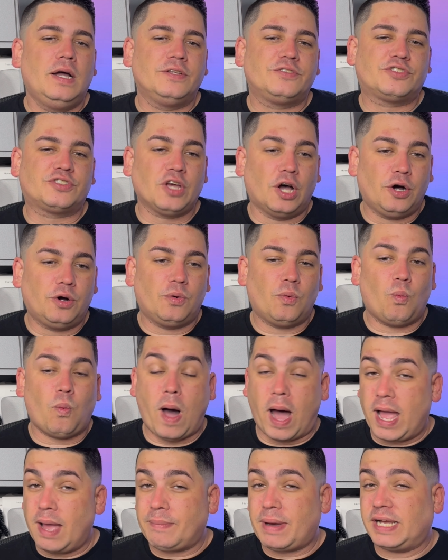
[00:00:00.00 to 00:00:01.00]
So
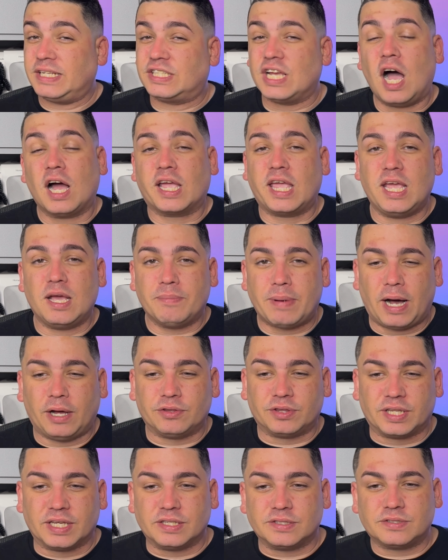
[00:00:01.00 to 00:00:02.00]
why am I talking
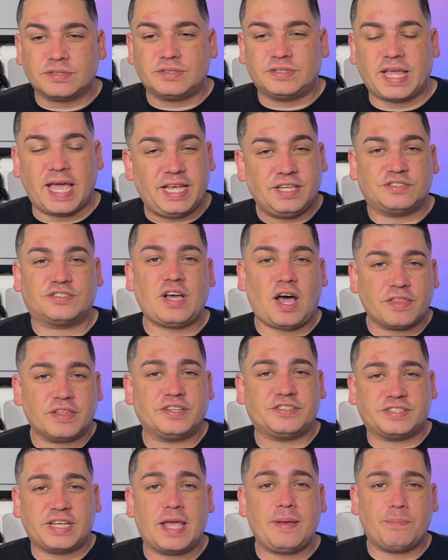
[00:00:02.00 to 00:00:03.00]
about this? They saw the
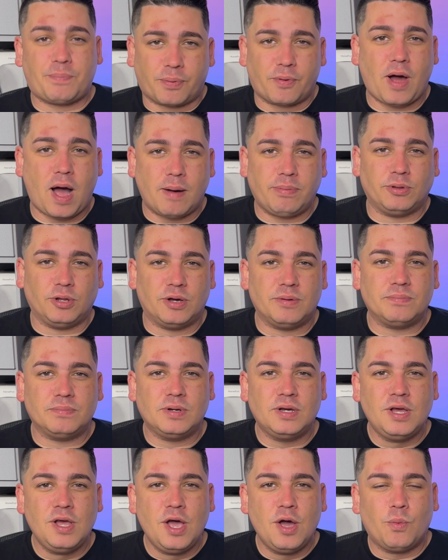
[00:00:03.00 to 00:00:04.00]
same problem
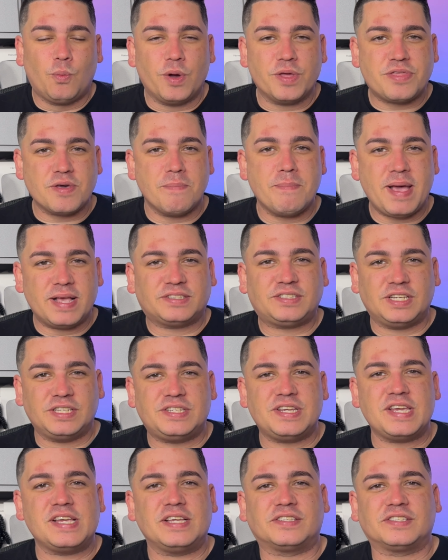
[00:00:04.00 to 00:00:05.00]
with the
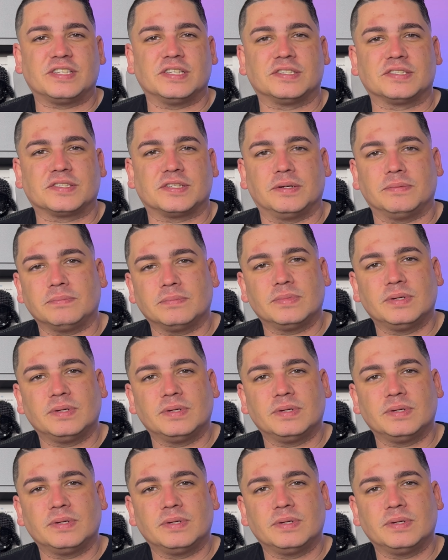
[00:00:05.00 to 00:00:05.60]
messaging system.